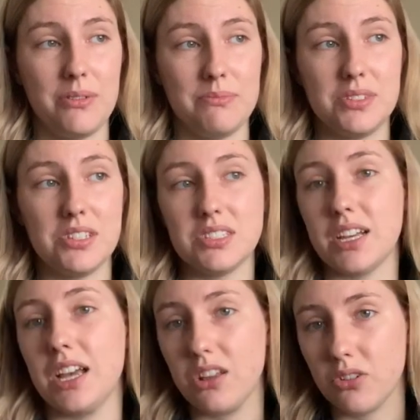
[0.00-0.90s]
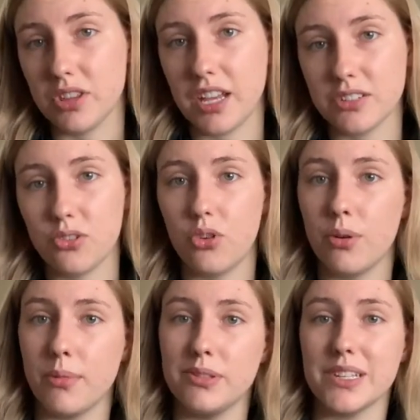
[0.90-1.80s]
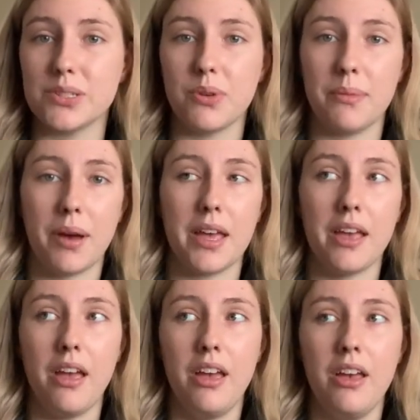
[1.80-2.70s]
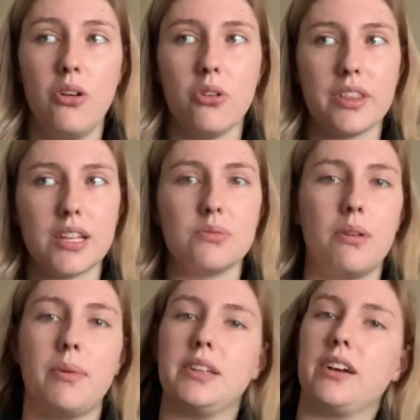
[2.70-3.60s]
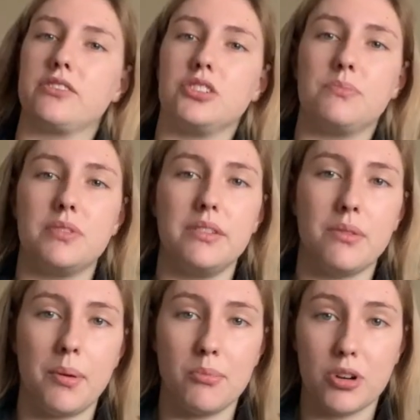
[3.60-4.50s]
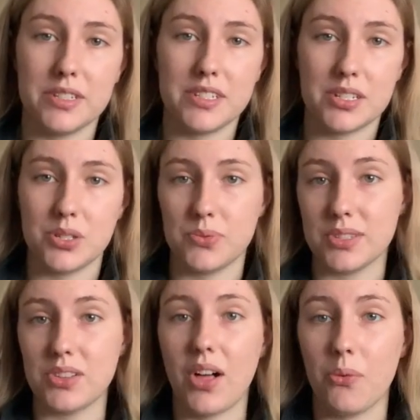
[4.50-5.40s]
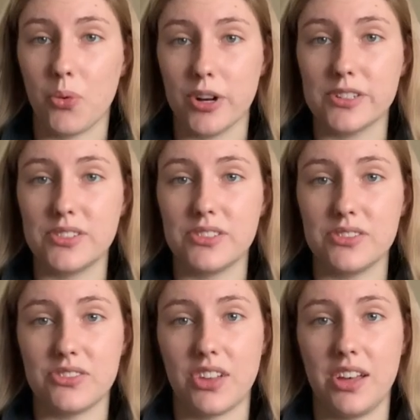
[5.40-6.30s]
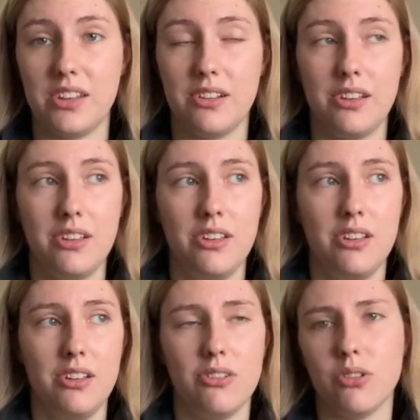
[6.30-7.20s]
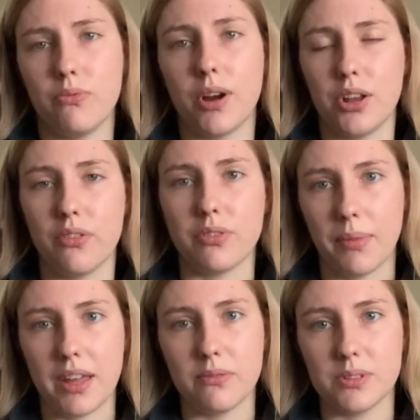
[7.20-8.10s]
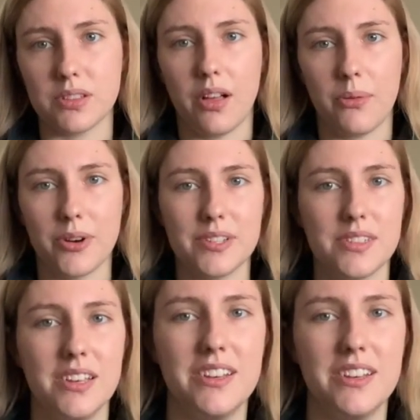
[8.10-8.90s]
since I had all the extra hormones, that's why my doctors believed that my morning sickness was a lot worse than, or right off the bat, it was a lot worse.